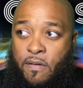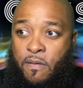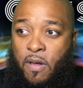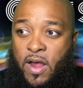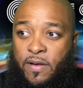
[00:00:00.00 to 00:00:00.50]

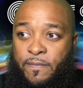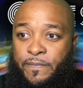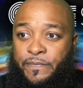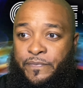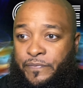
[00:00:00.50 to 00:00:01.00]
All right.
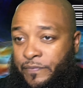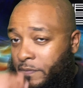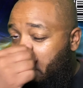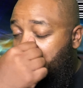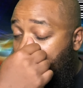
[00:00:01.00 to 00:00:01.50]

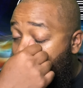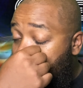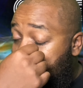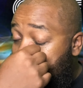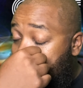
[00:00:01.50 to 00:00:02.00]
Now we
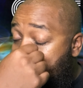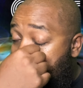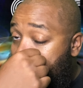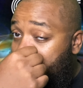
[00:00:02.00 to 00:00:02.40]
need that.